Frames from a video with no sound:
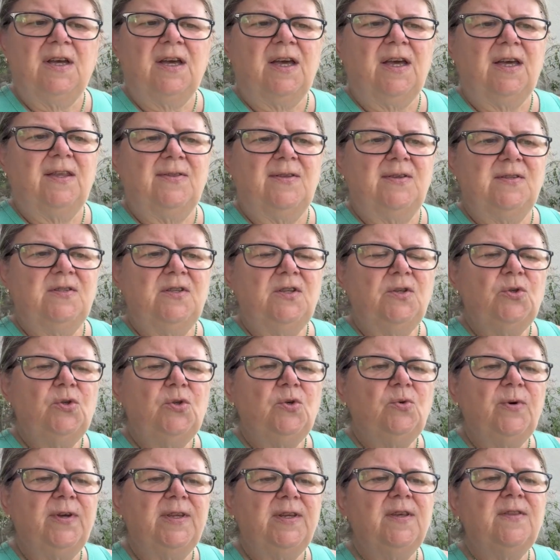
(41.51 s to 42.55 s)
it does not
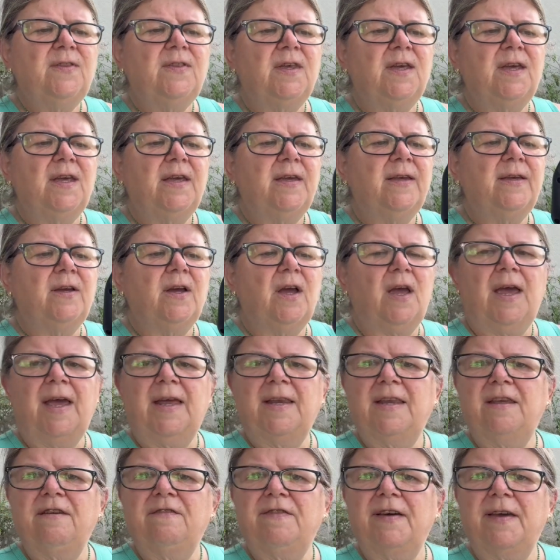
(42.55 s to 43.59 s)
do anything,
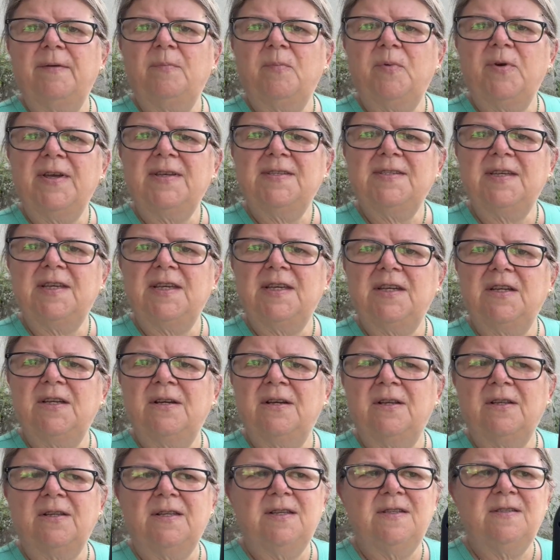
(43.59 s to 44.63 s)
and if I press
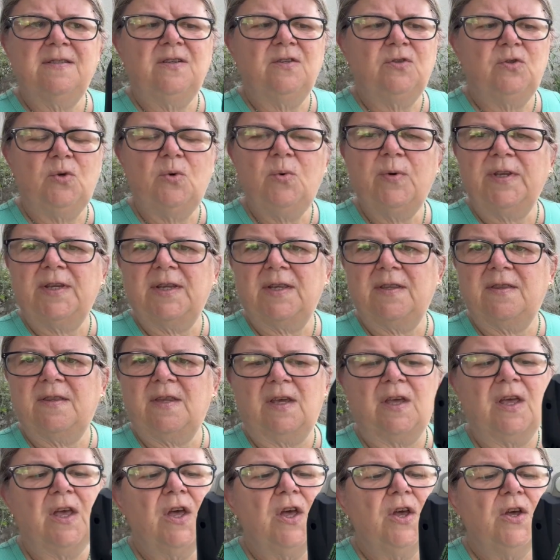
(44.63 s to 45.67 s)
here, it does not do
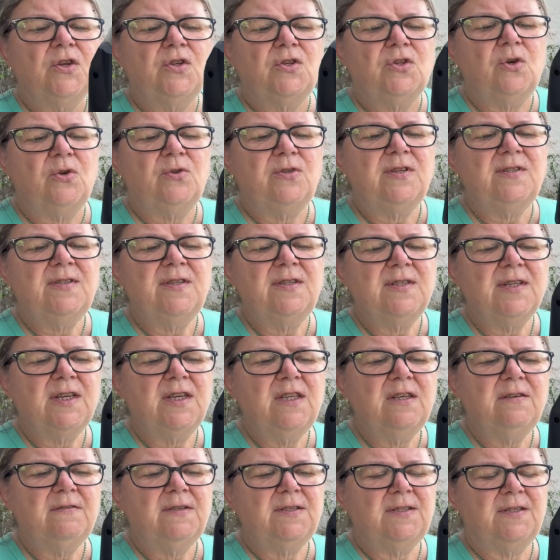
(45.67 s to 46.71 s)
anything. So this is
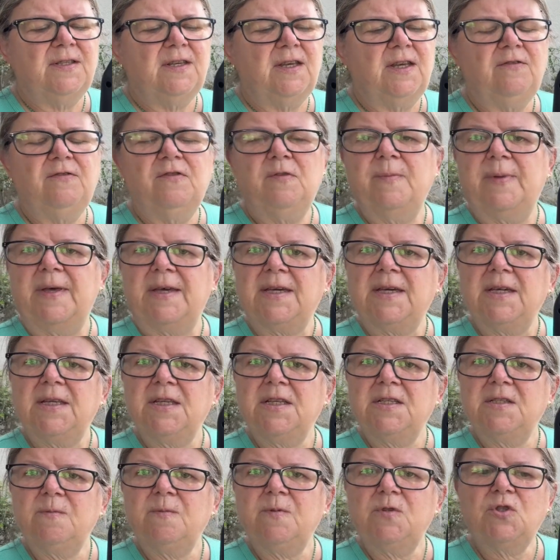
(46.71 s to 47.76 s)
kind of a safe
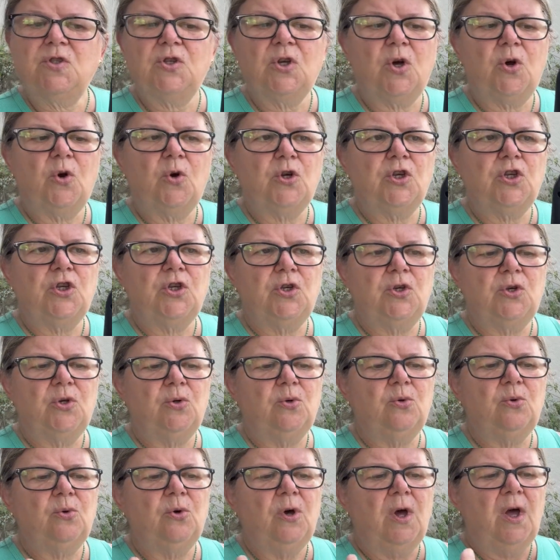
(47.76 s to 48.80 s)
mechanism, so
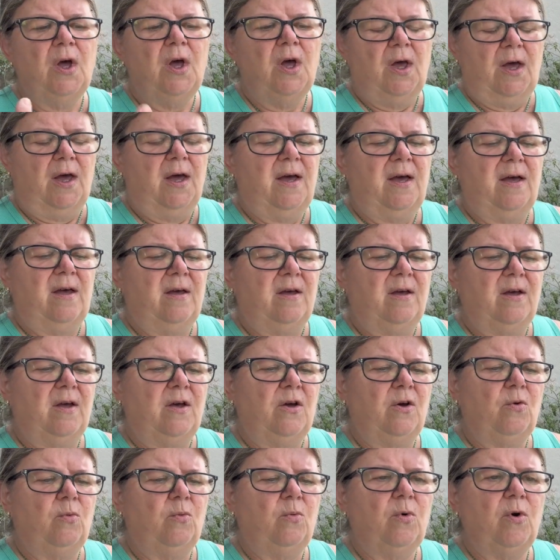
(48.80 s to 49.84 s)
you
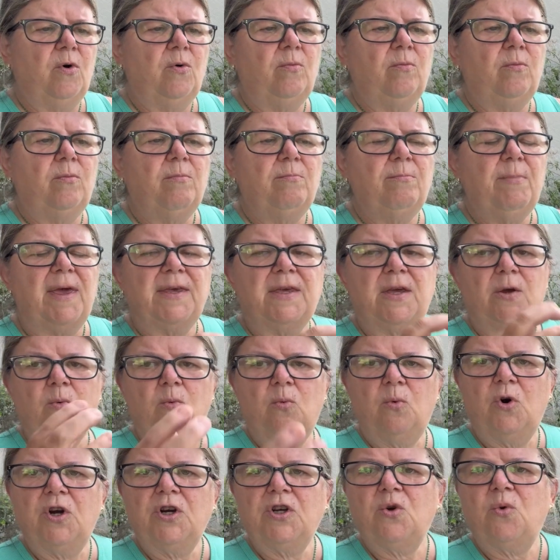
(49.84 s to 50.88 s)
won't make you
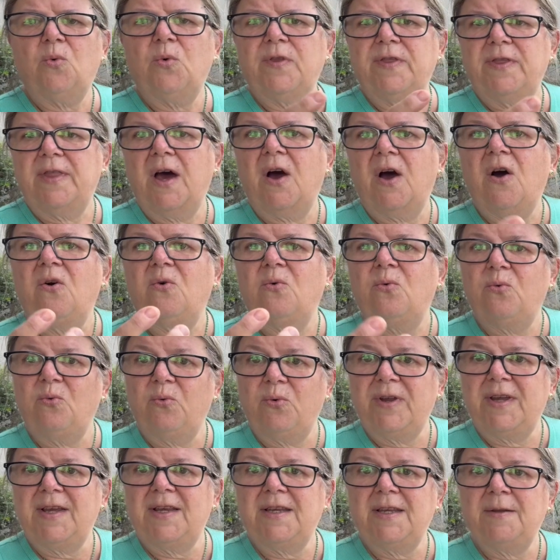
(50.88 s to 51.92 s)
work without
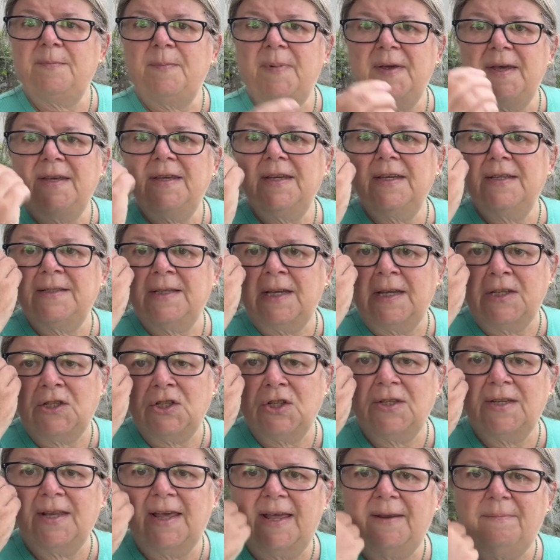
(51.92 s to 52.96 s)
really paying
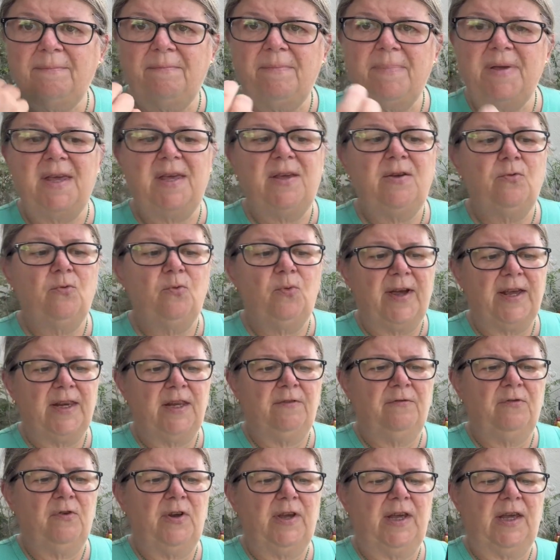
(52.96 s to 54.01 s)
attention and being
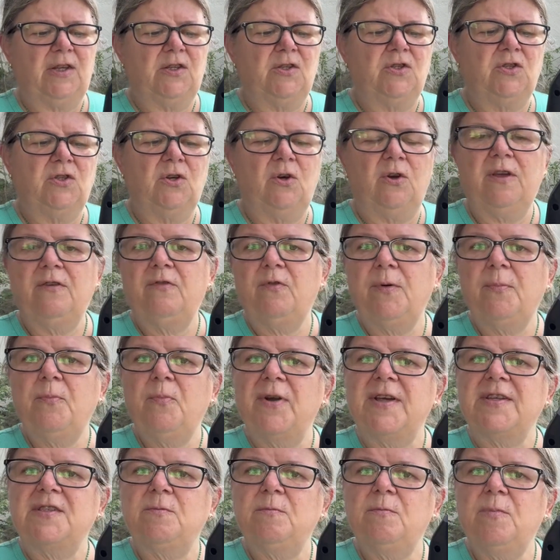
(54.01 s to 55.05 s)
ready for it. So if we
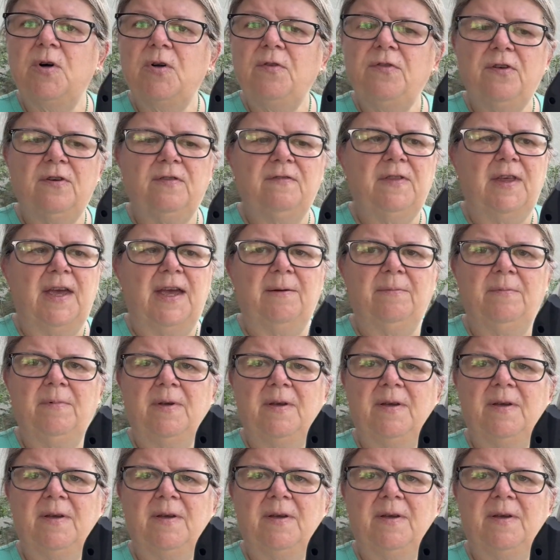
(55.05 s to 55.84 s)
press both of them,